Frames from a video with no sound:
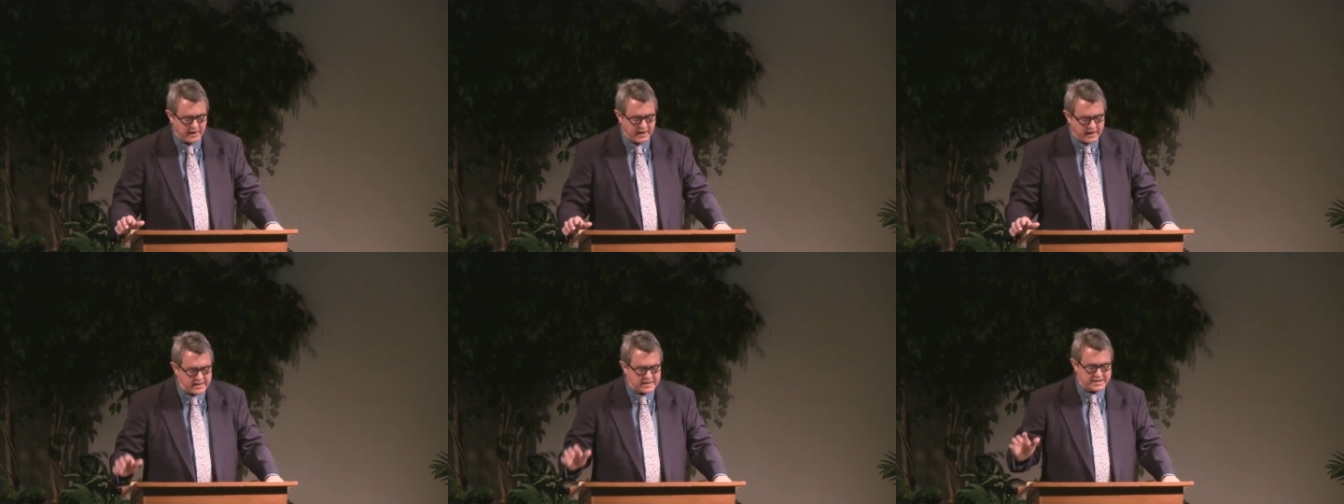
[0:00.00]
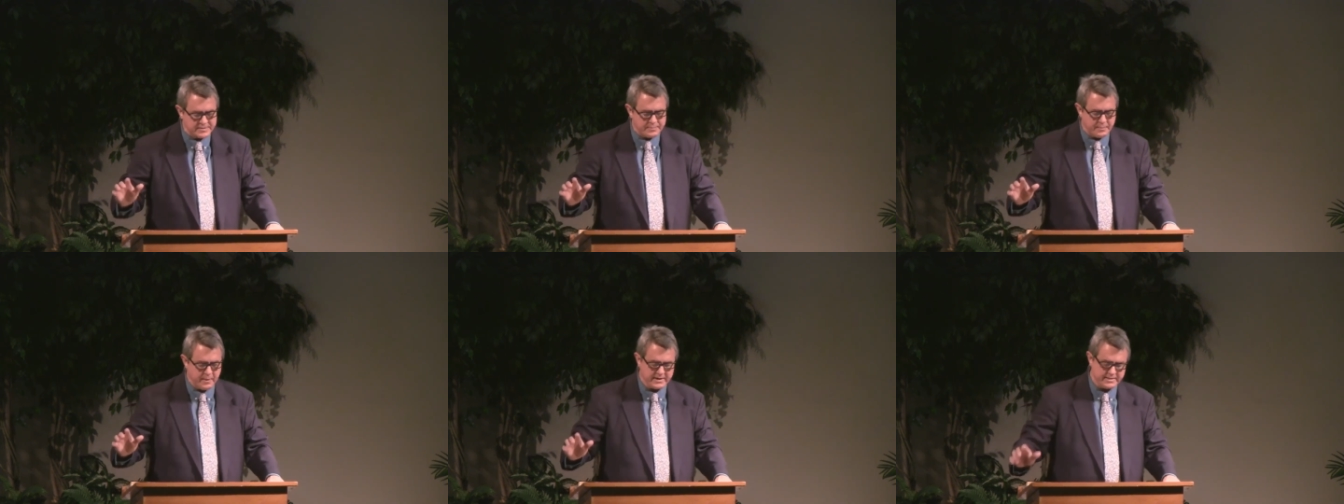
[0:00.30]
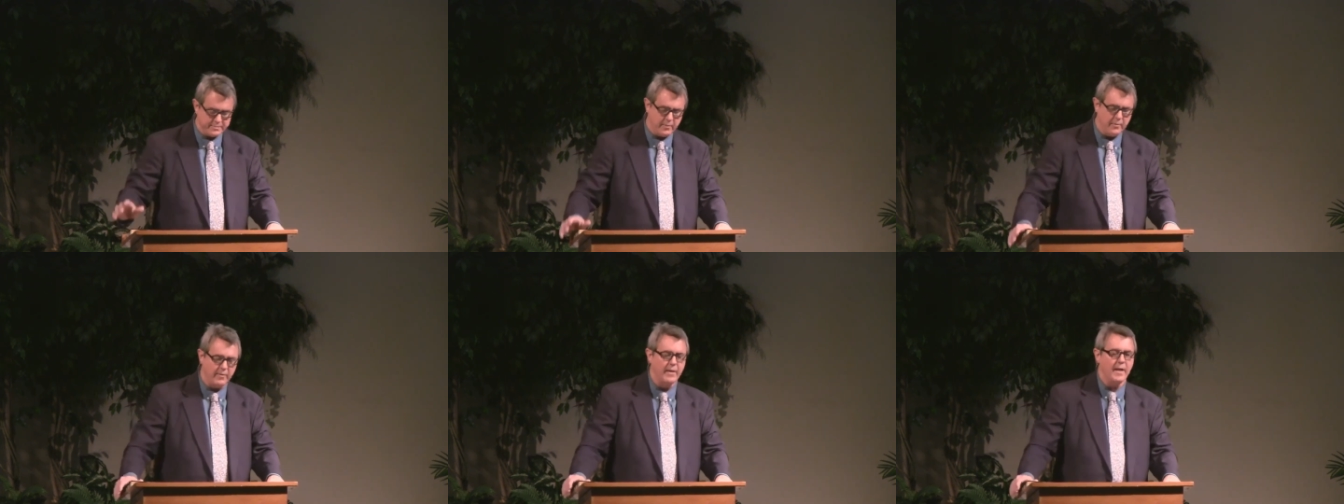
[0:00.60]

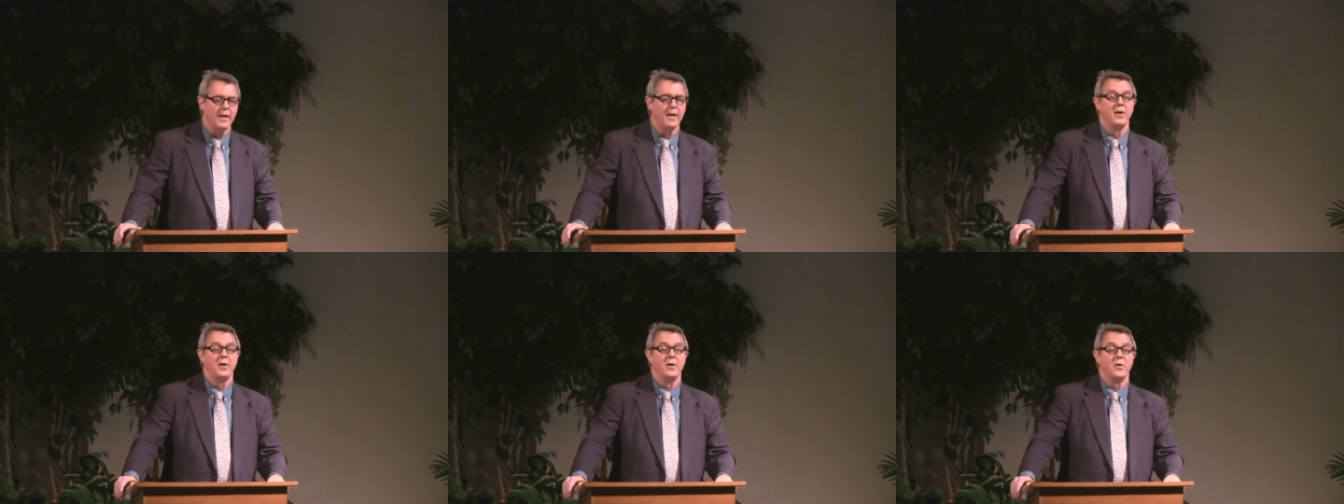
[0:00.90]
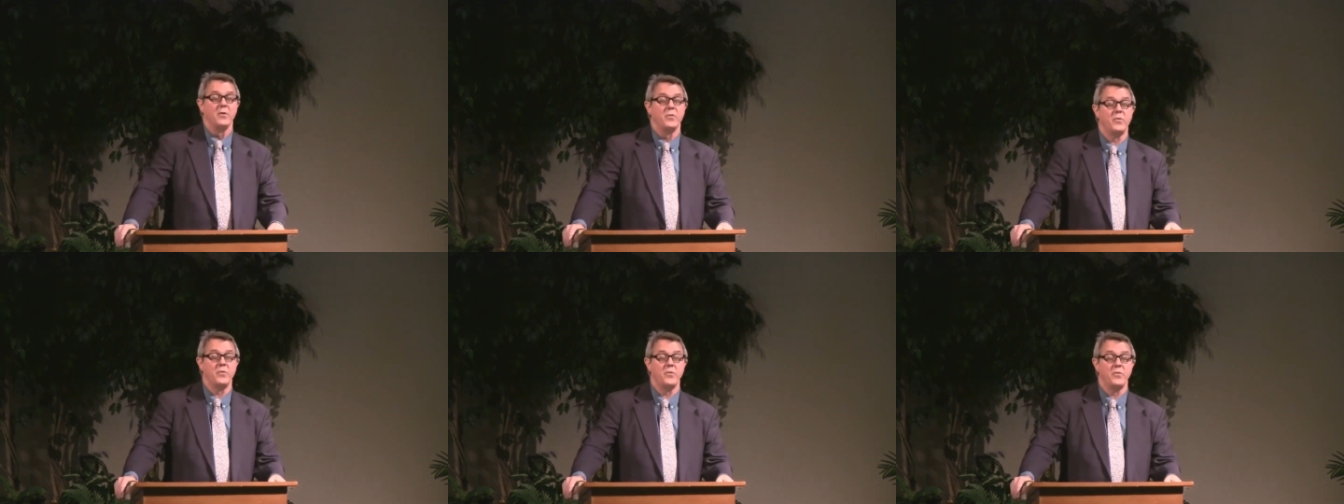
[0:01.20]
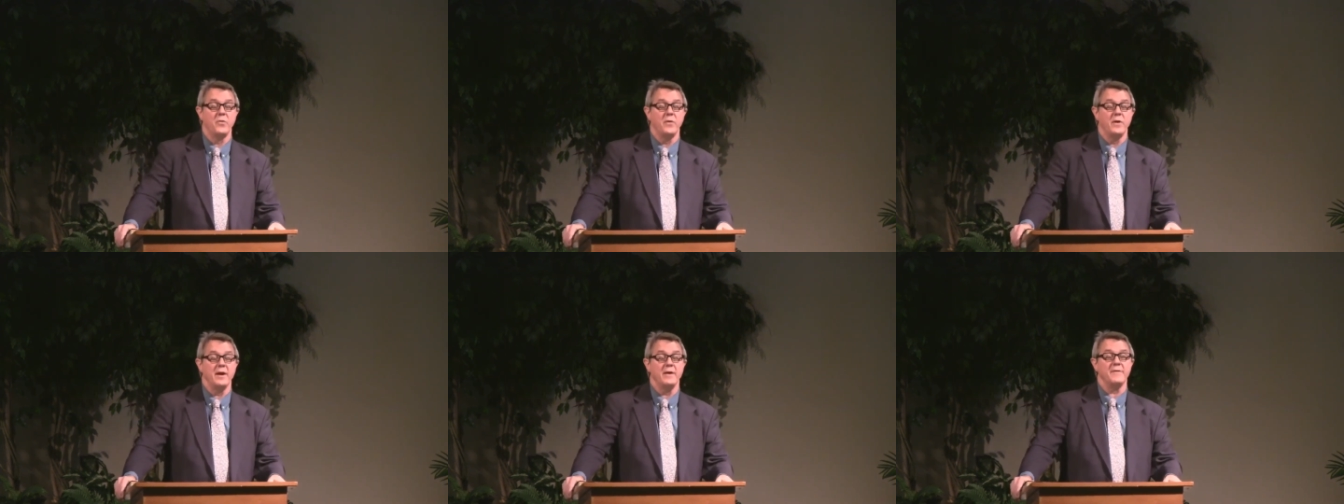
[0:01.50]
indispensable.
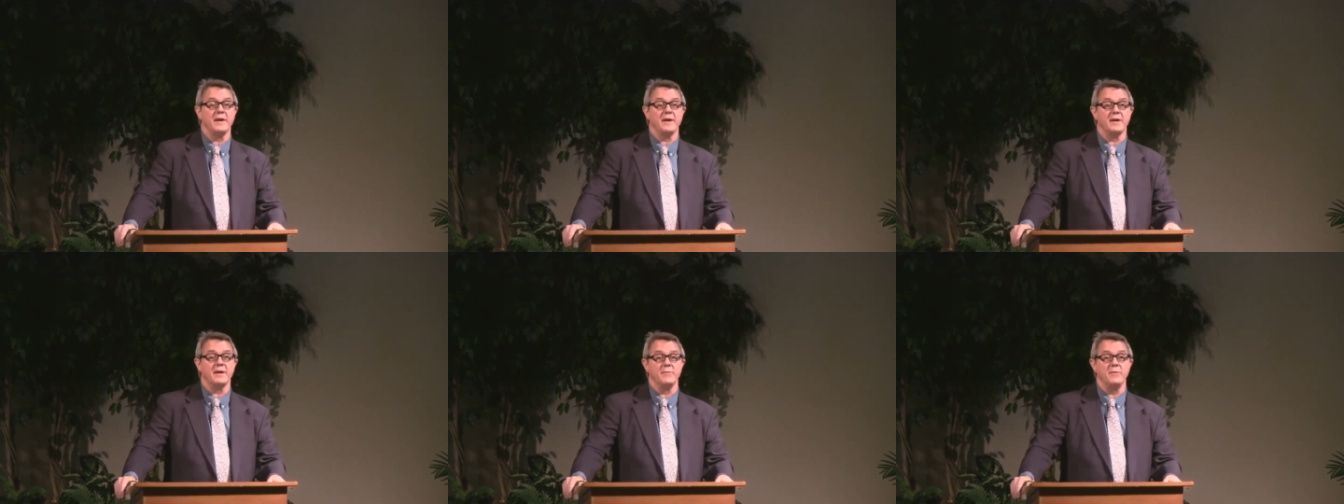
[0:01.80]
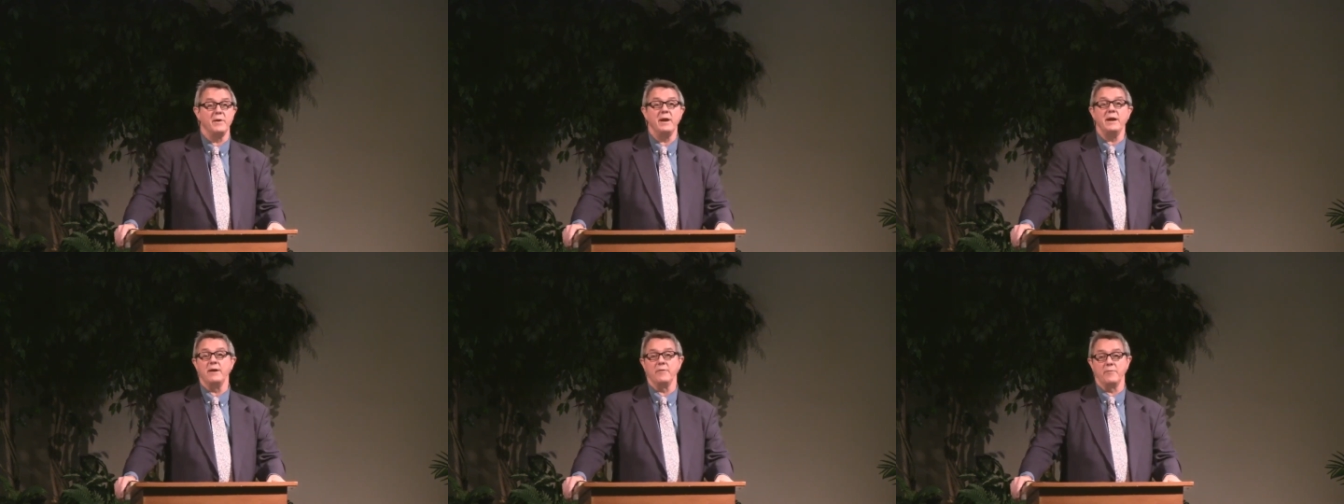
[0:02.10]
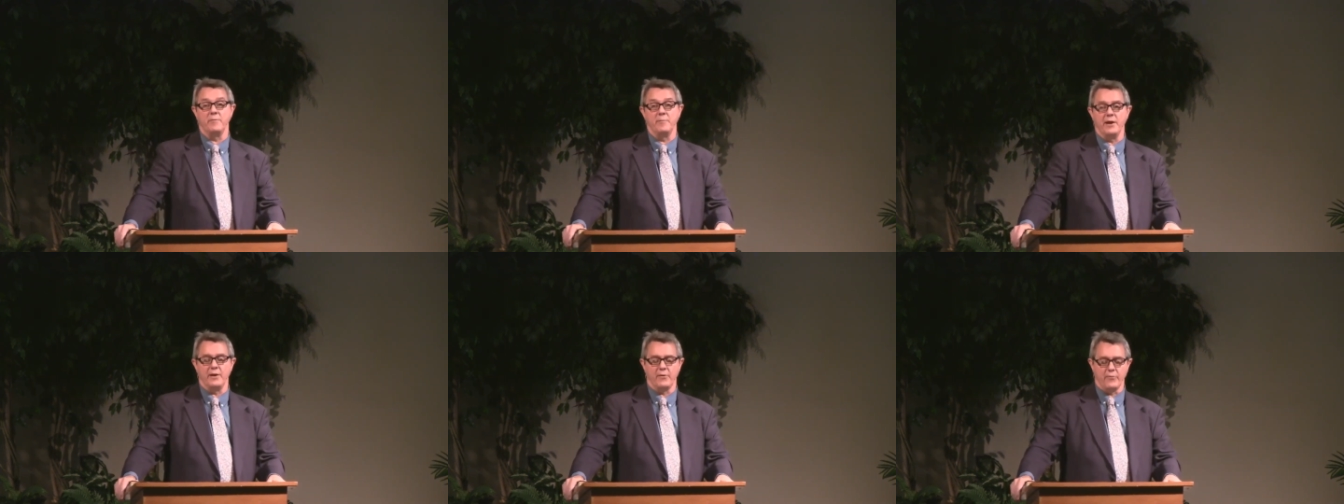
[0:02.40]
If I could read, it
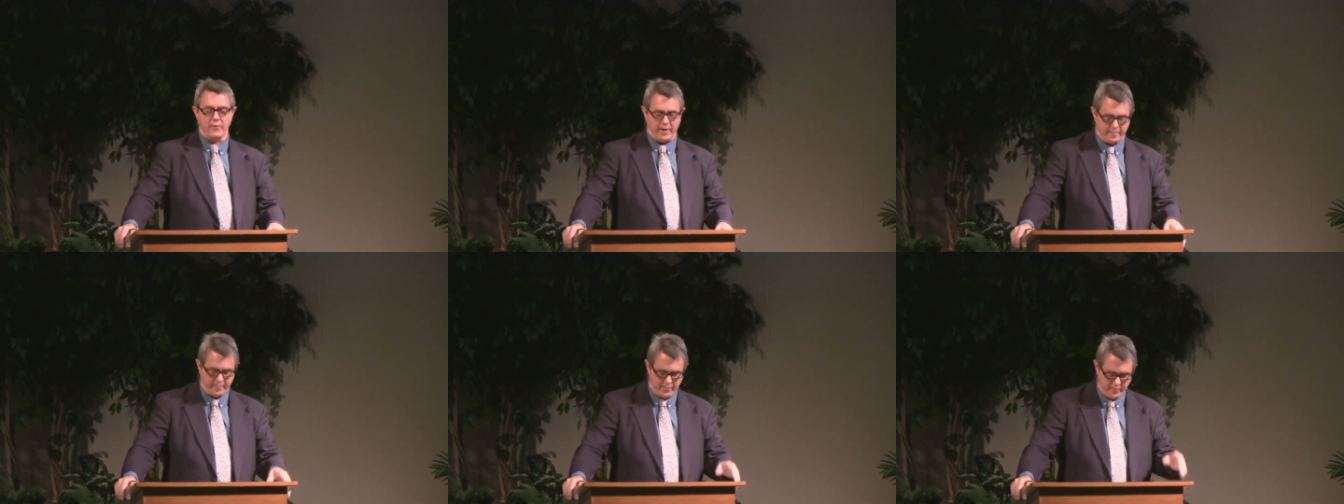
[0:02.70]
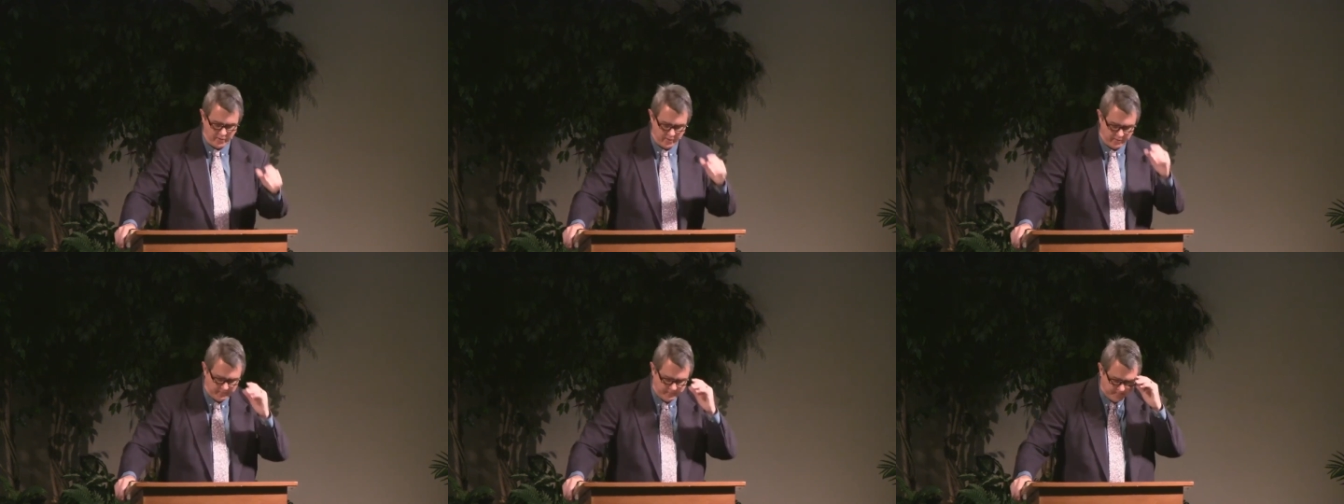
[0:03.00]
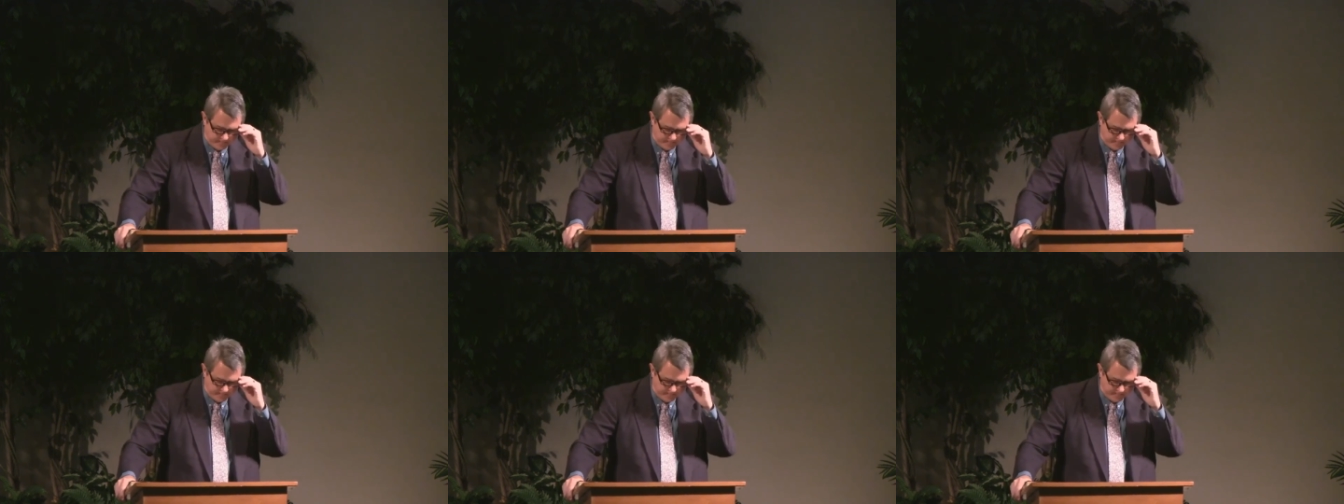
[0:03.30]
would be a great quote.